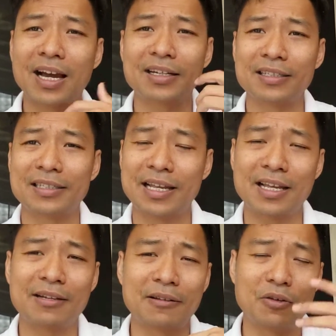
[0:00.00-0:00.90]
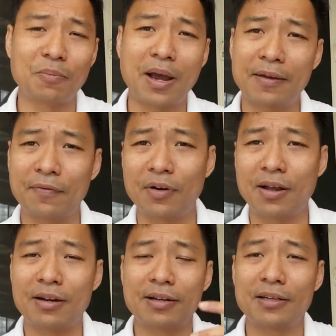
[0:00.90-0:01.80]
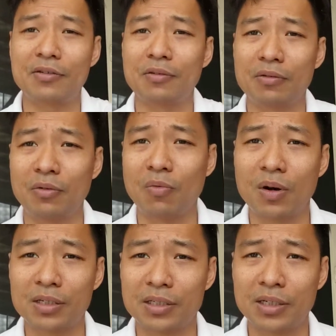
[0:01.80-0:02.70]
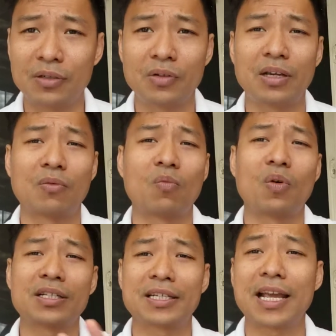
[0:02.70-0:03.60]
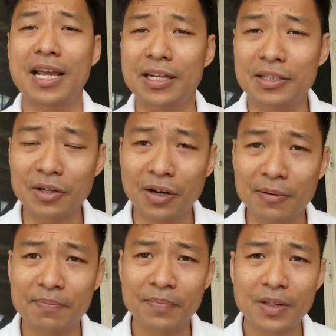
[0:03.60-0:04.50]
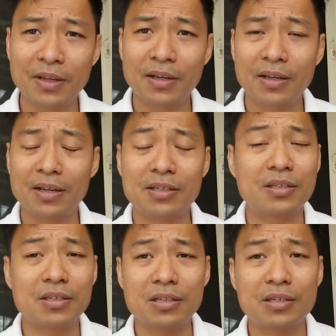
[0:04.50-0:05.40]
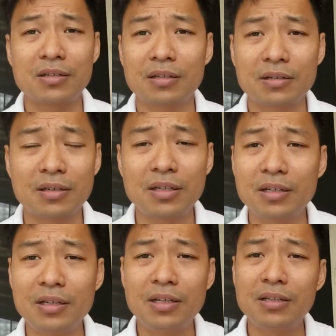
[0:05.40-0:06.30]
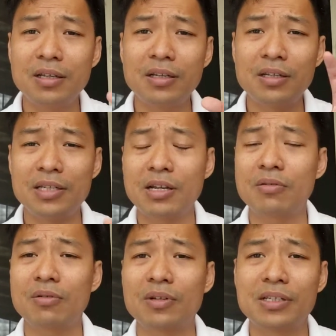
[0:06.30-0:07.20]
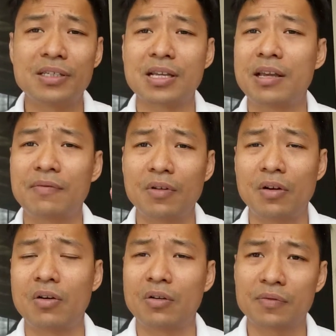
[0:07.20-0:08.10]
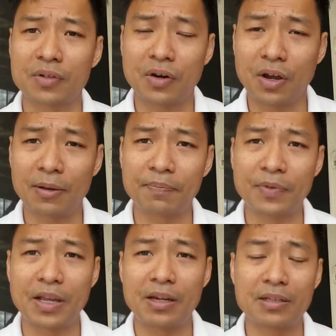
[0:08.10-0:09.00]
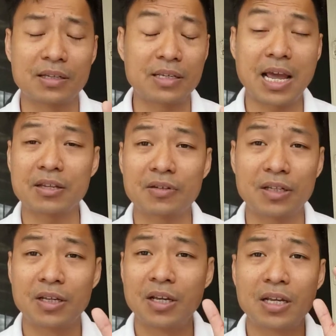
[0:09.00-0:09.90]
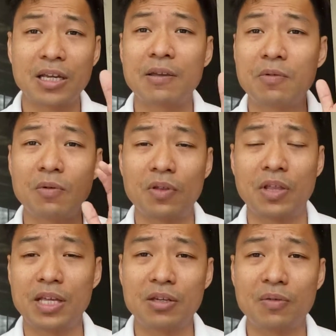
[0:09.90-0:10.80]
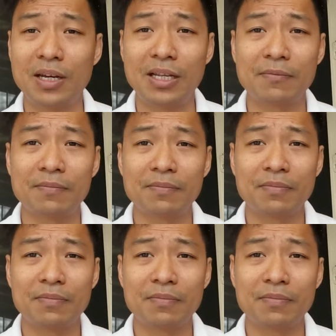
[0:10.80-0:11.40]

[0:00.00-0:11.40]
Understand, you pay for that and you're watching it. You can watch it anytime. It's just, in general, it saves a lot of time, and it actually gives you the thing you need.